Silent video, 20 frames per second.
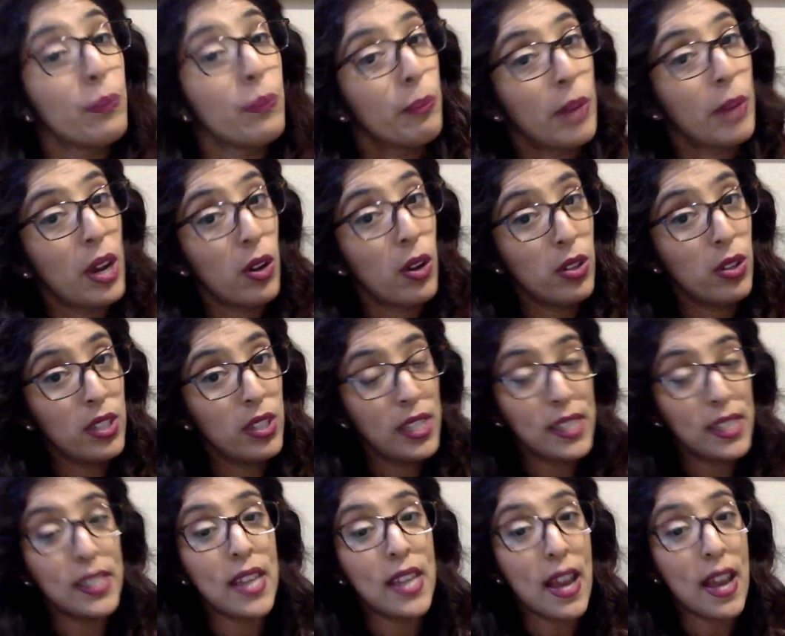My
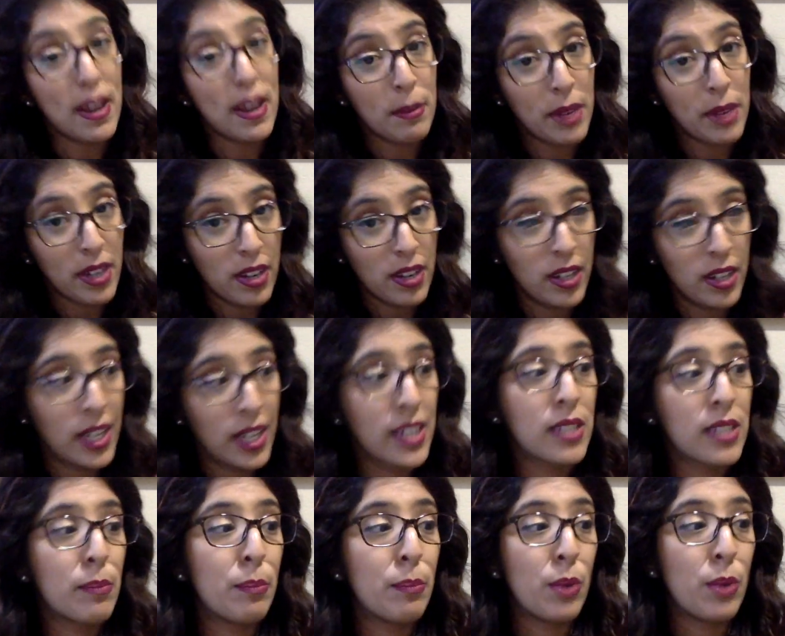oldest and my
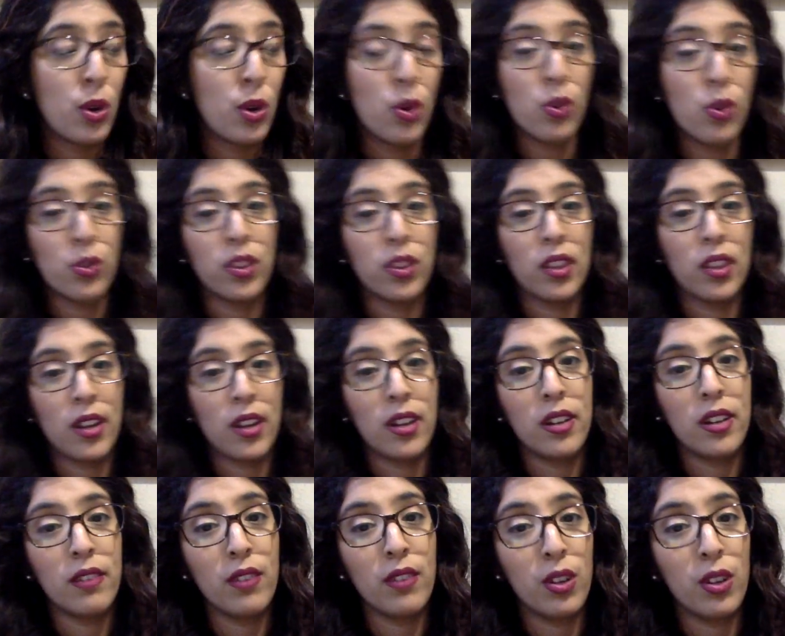youngest both
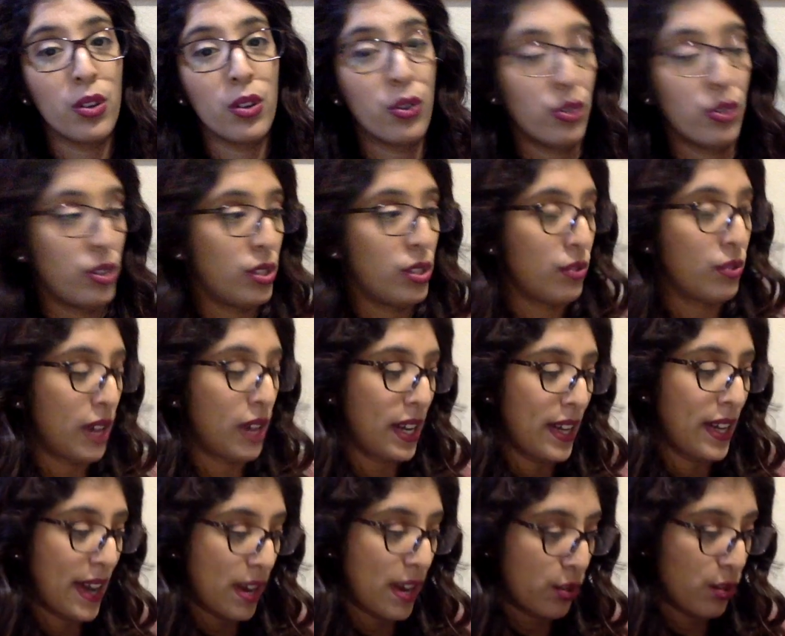love unicorns right
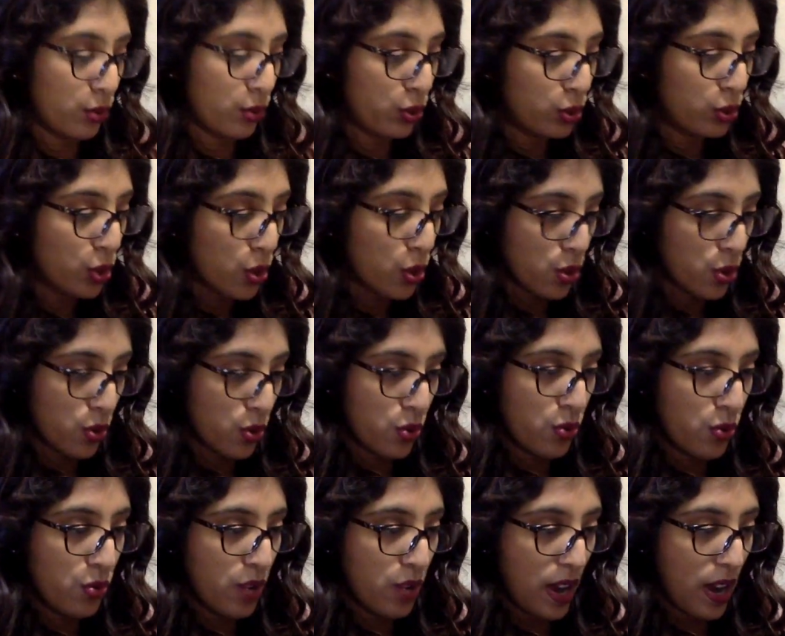now,
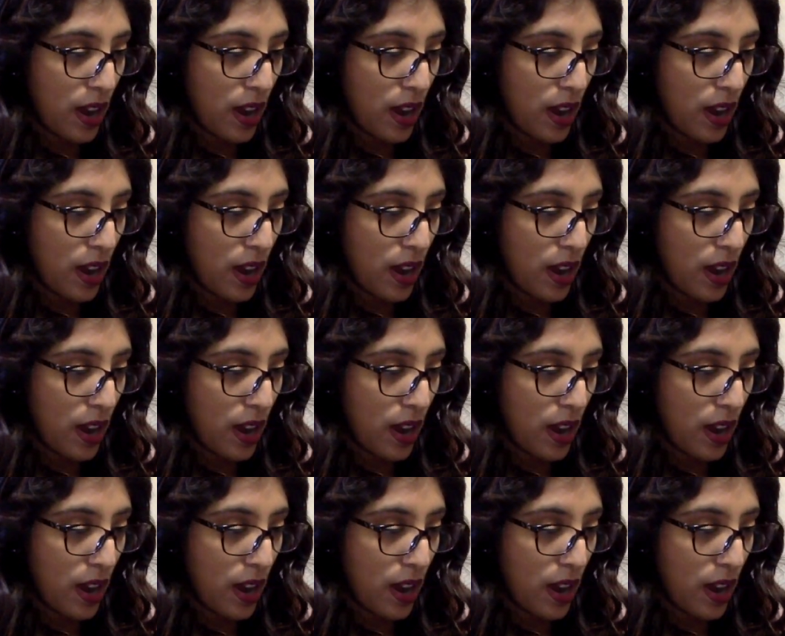so